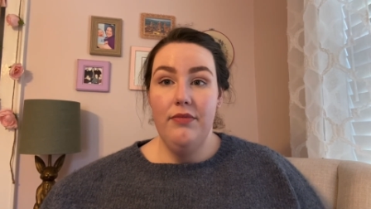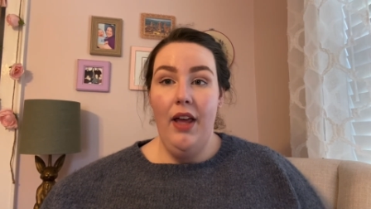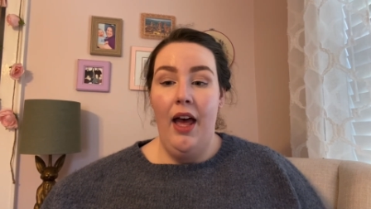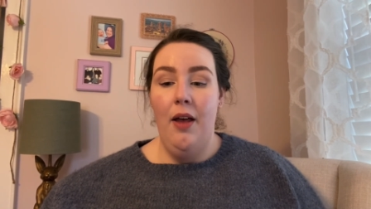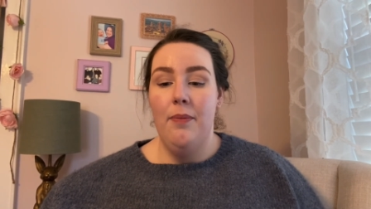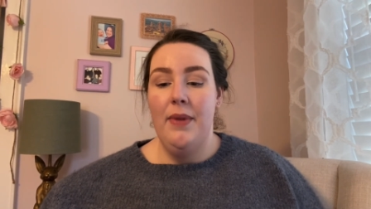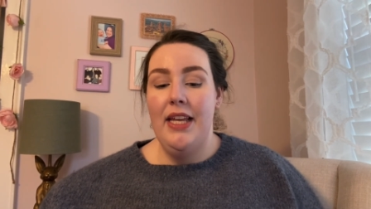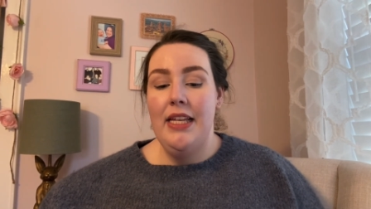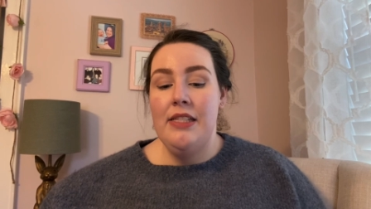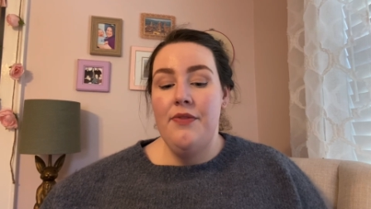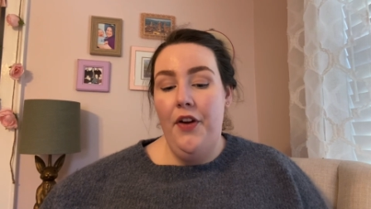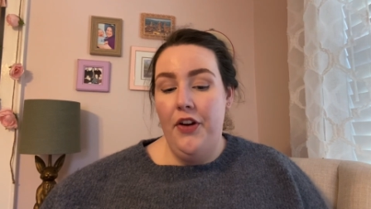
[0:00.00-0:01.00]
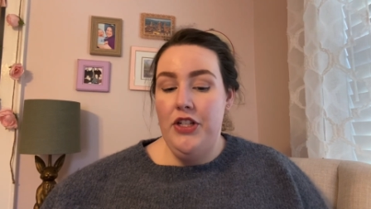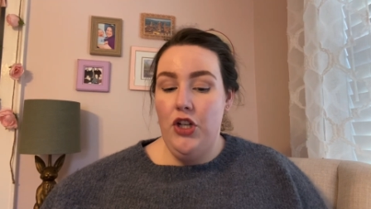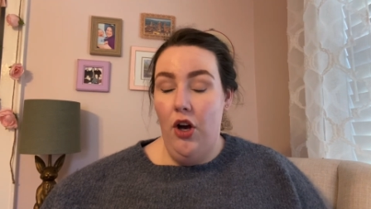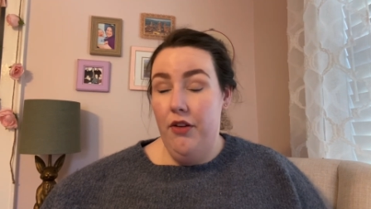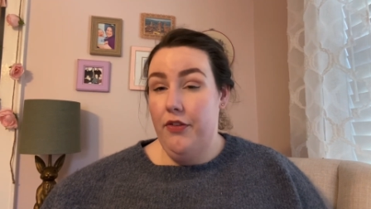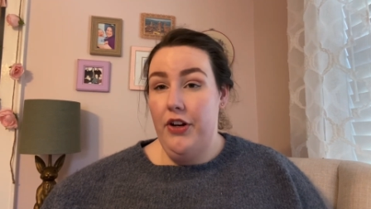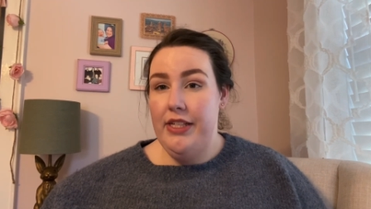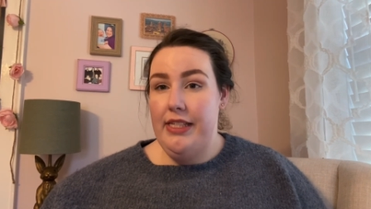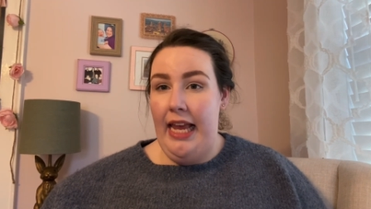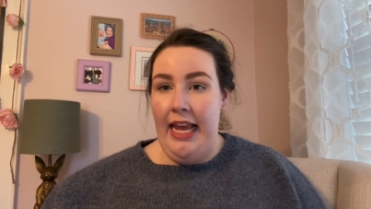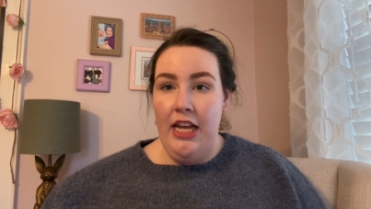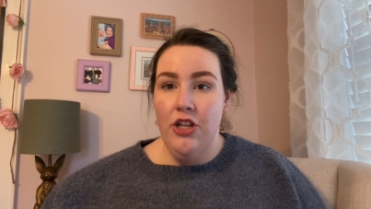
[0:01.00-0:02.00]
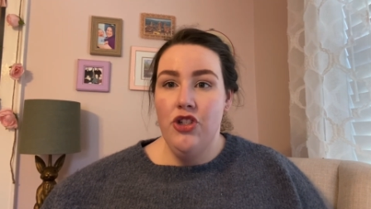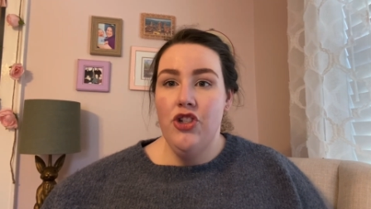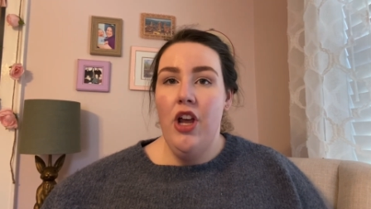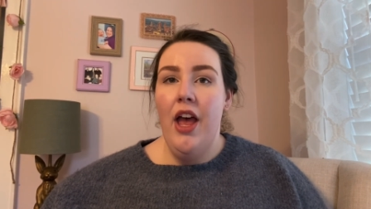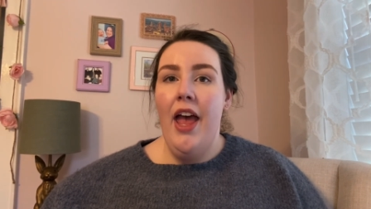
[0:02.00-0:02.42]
Um, he is very tall for his age.